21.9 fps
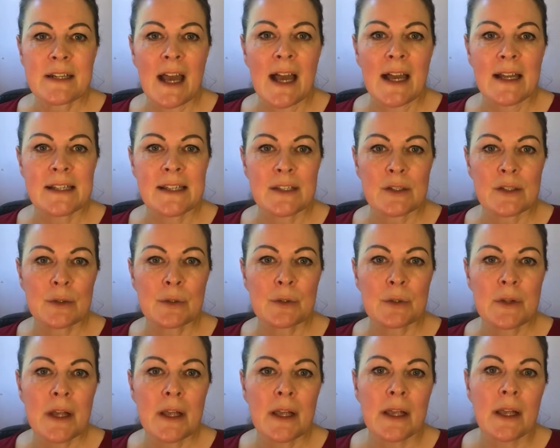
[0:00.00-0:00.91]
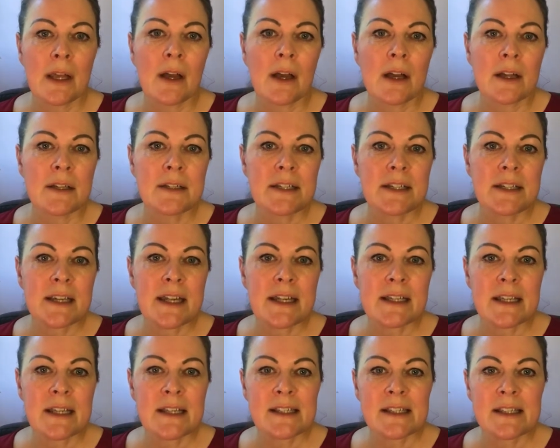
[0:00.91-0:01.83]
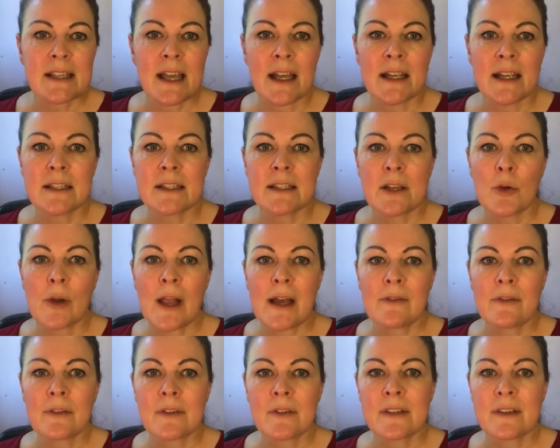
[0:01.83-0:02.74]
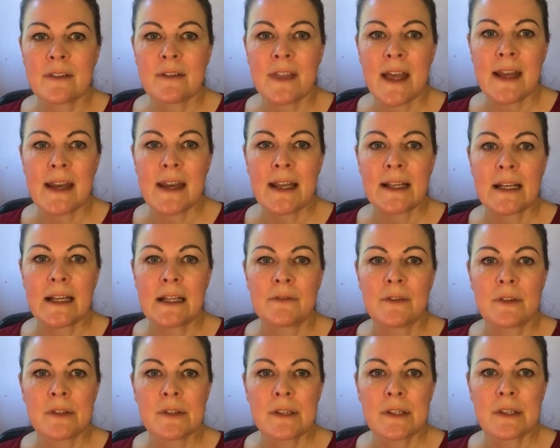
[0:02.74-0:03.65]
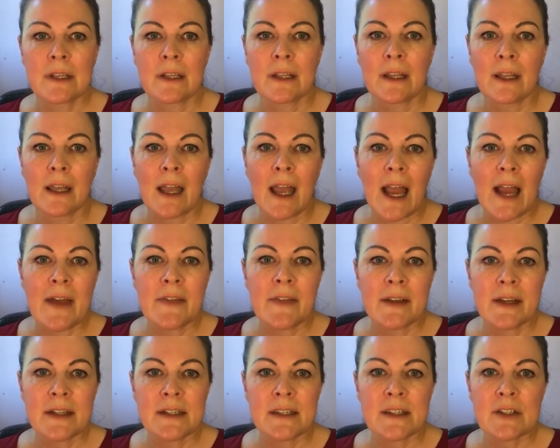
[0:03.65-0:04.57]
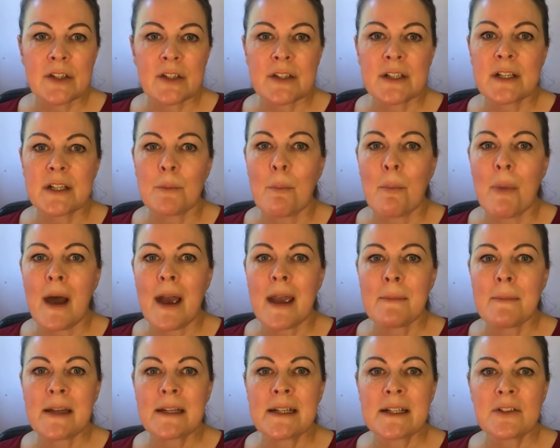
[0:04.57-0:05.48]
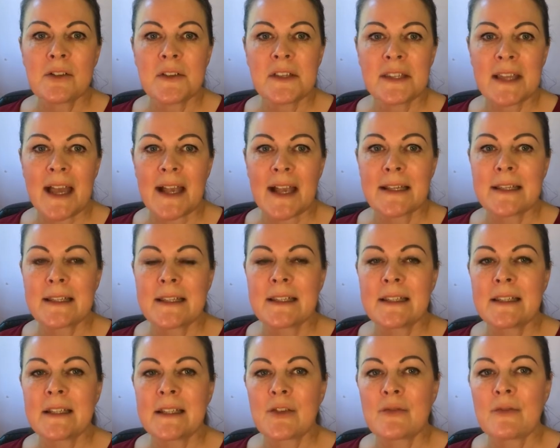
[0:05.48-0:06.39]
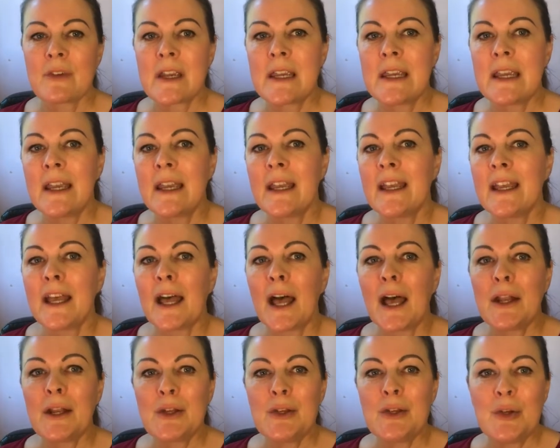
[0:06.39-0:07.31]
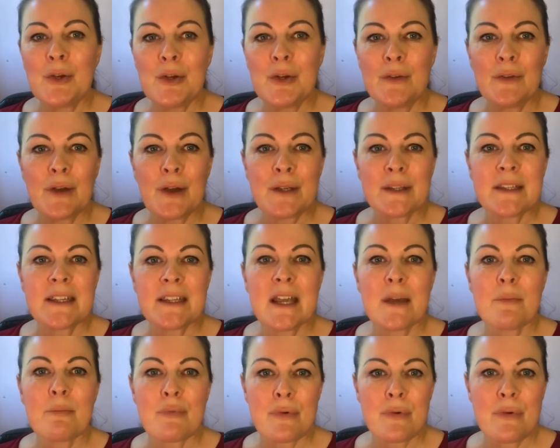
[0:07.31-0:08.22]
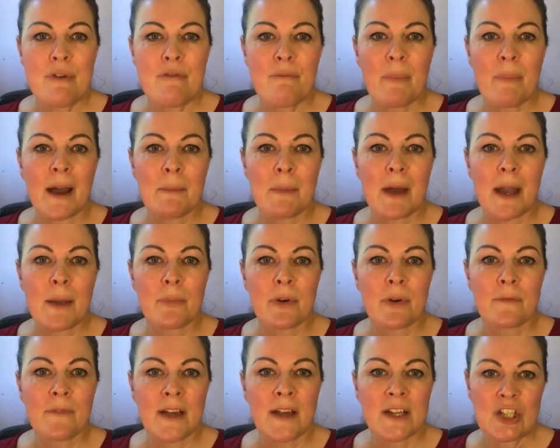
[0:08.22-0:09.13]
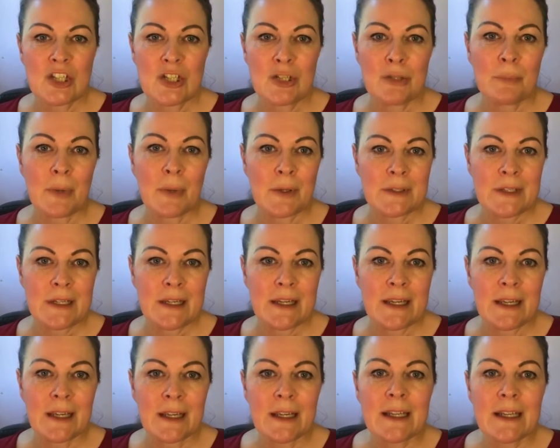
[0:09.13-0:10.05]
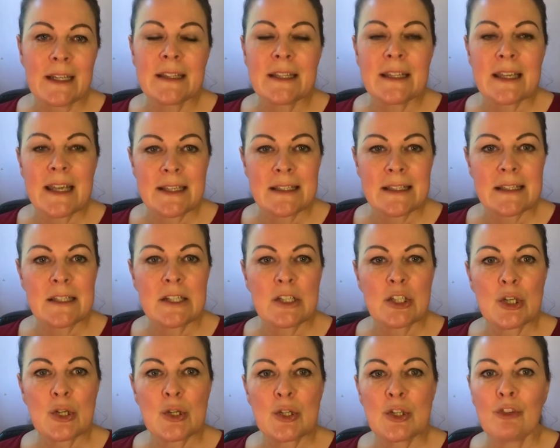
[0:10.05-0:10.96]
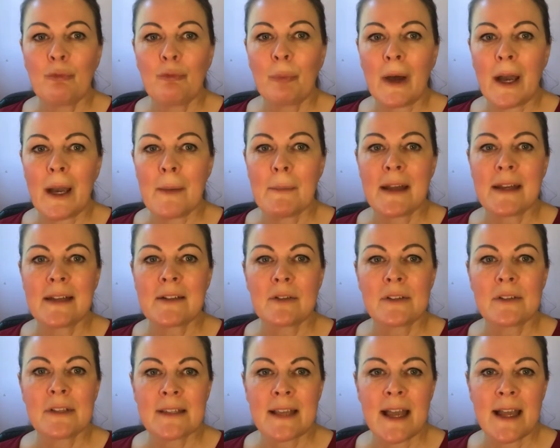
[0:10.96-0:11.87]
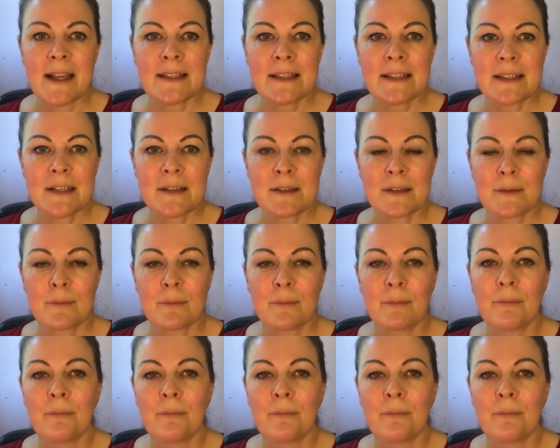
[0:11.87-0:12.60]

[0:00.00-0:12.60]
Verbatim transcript: high school, undertaking science O levels, then A levels, and then I studied a biomedical sciences degree at a university approved by my professional body, the Institute of Biomedical Sciences.